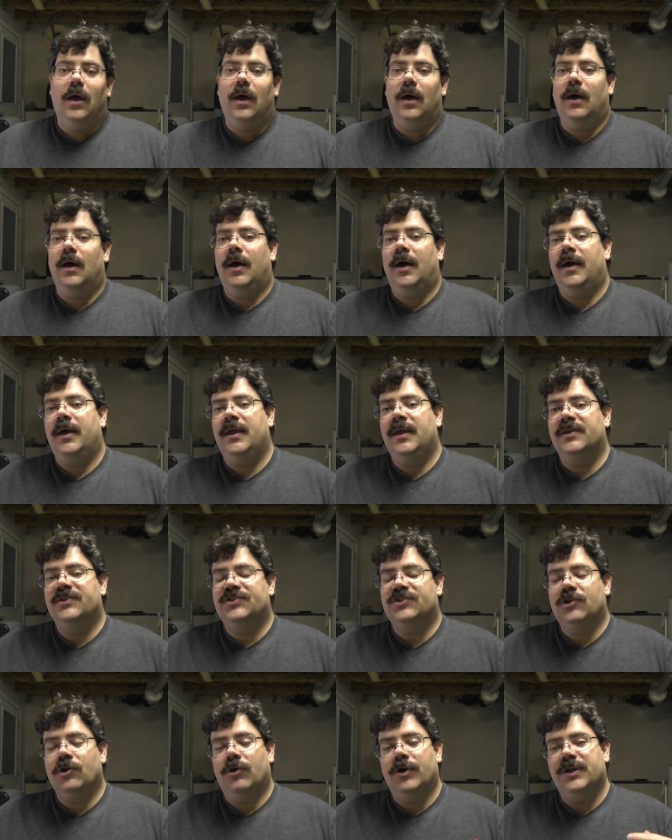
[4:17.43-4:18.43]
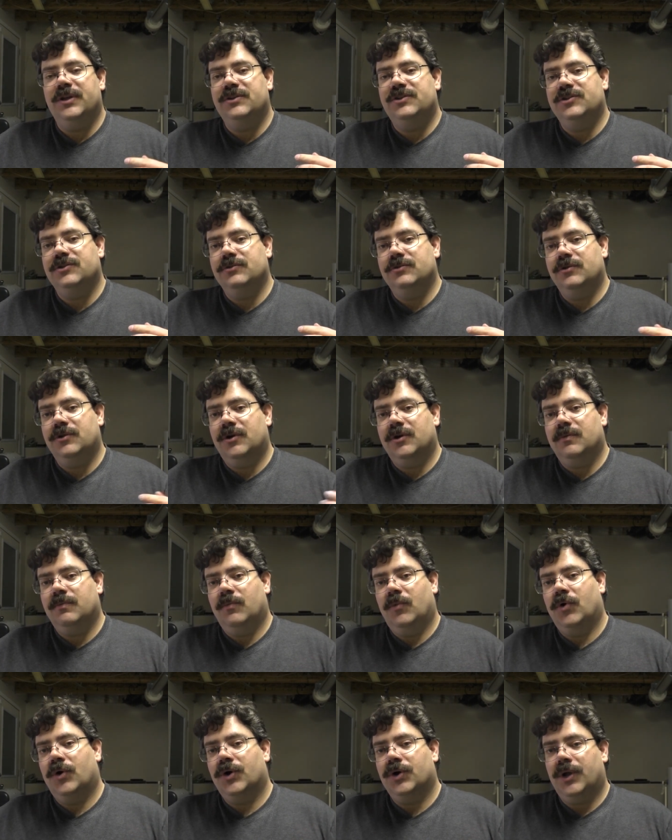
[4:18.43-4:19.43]
Uh, it's going to look
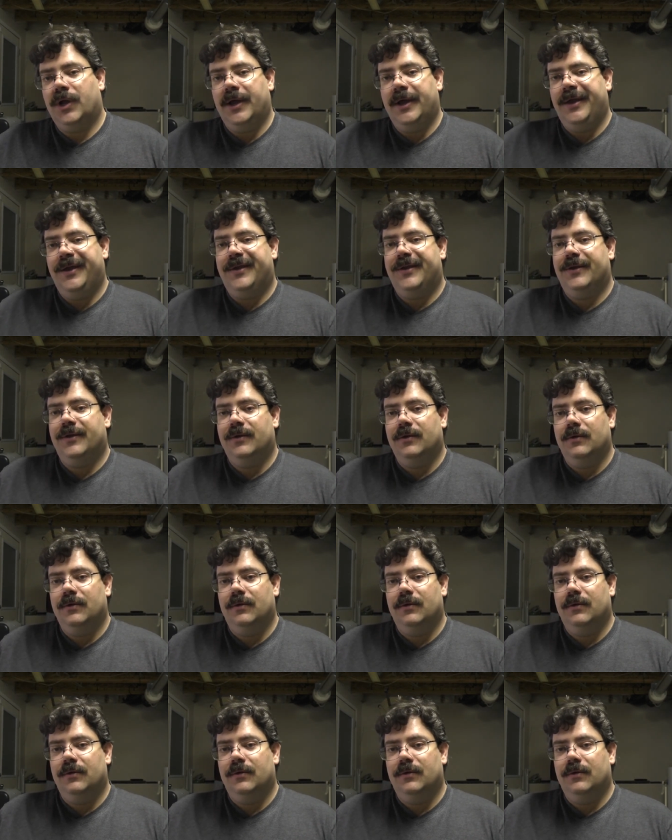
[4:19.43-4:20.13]
more like